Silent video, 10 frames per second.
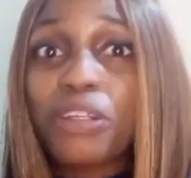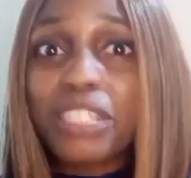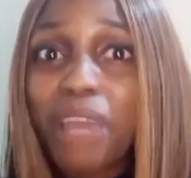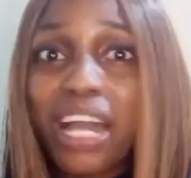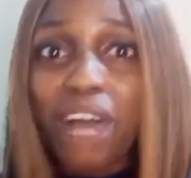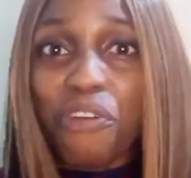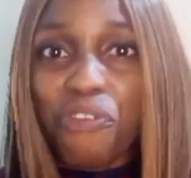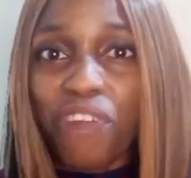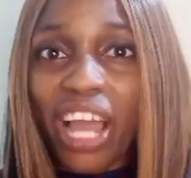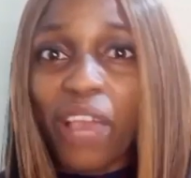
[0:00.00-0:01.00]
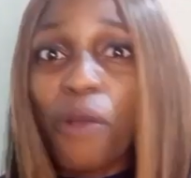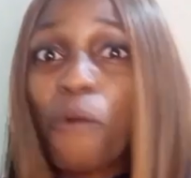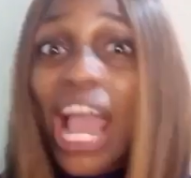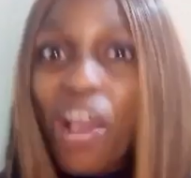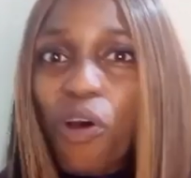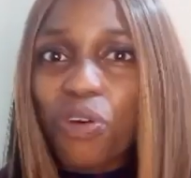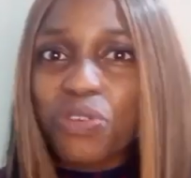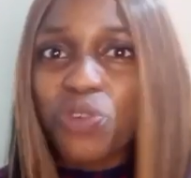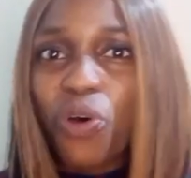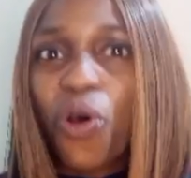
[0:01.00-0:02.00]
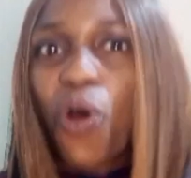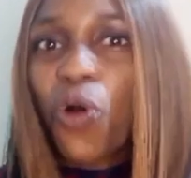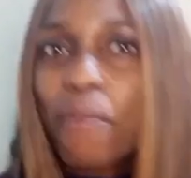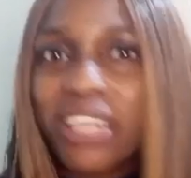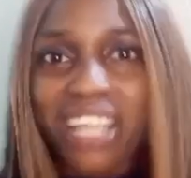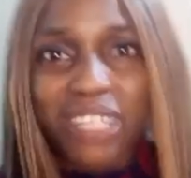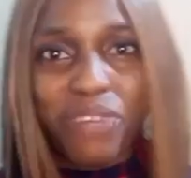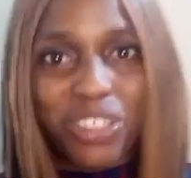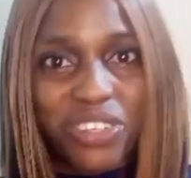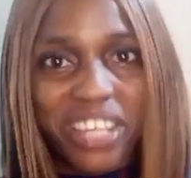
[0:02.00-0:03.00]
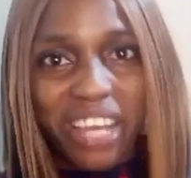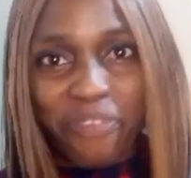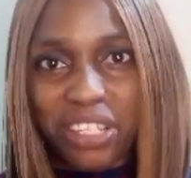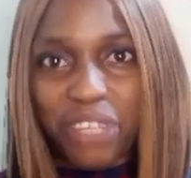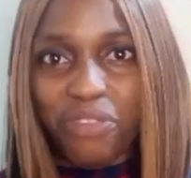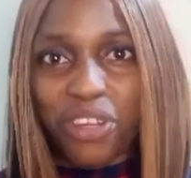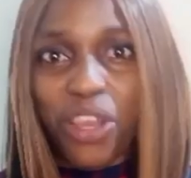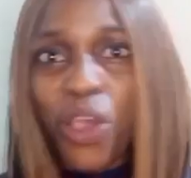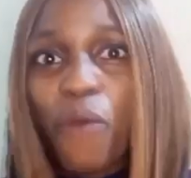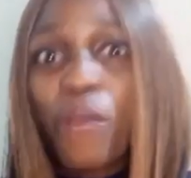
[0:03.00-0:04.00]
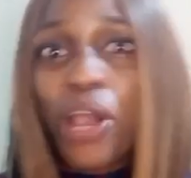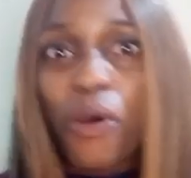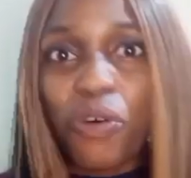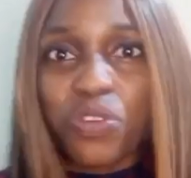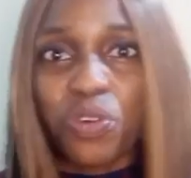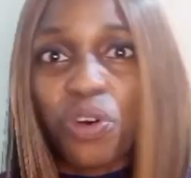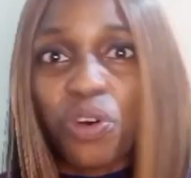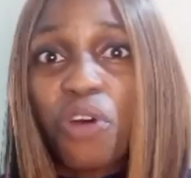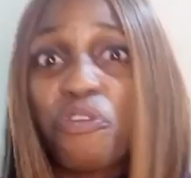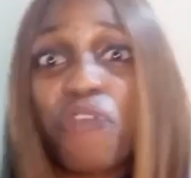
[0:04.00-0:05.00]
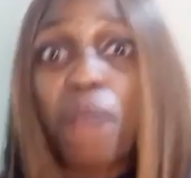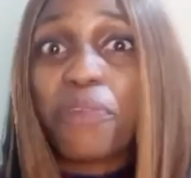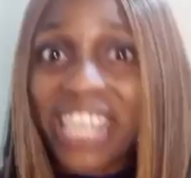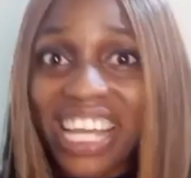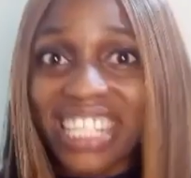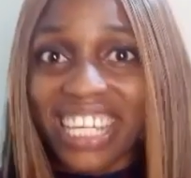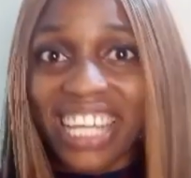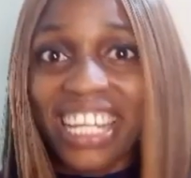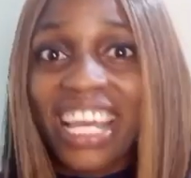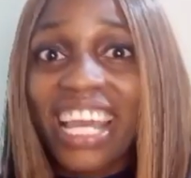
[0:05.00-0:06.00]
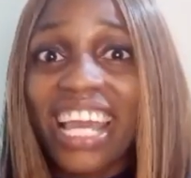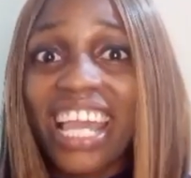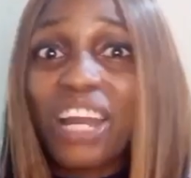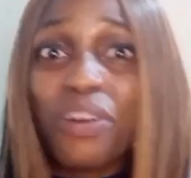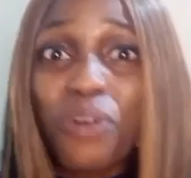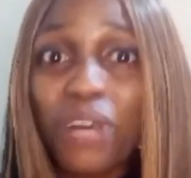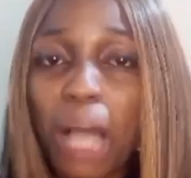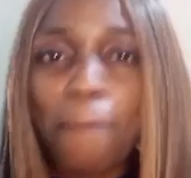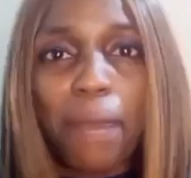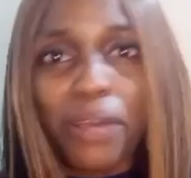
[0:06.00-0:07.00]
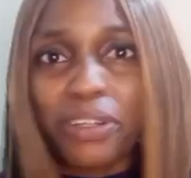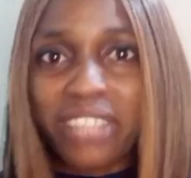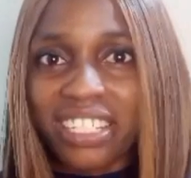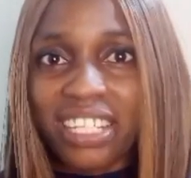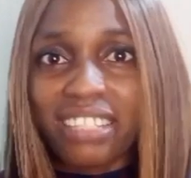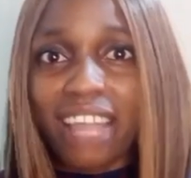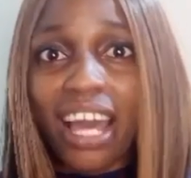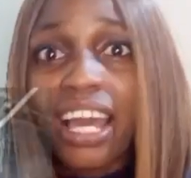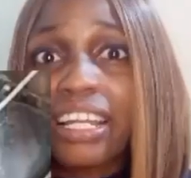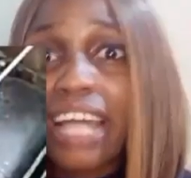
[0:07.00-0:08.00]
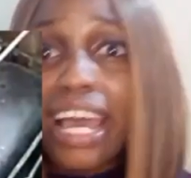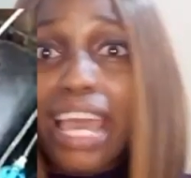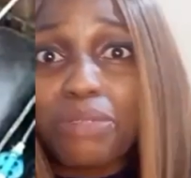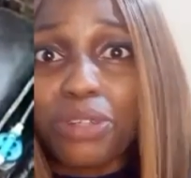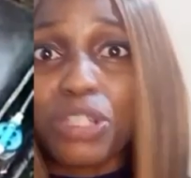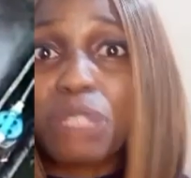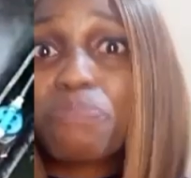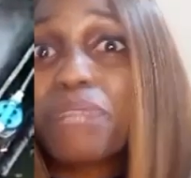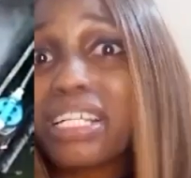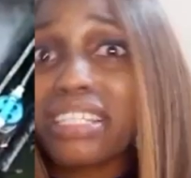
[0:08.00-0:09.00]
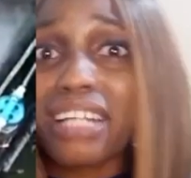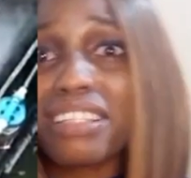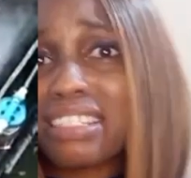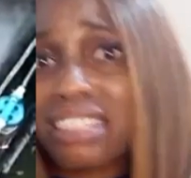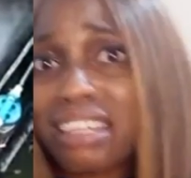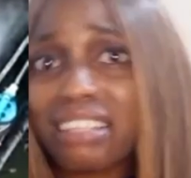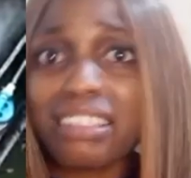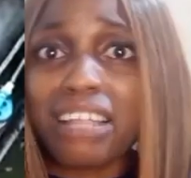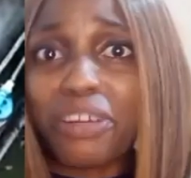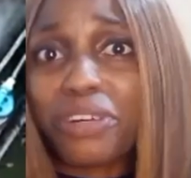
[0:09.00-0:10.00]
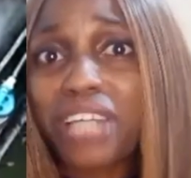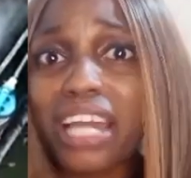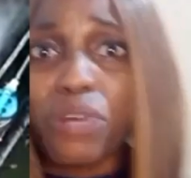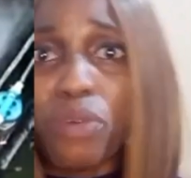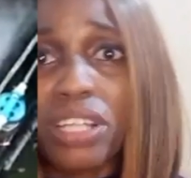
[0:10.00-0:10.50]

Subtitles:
smell and fly, while also communicating with users effectively. We also fabricated a local biodigester that helps us break down this kitchen and organic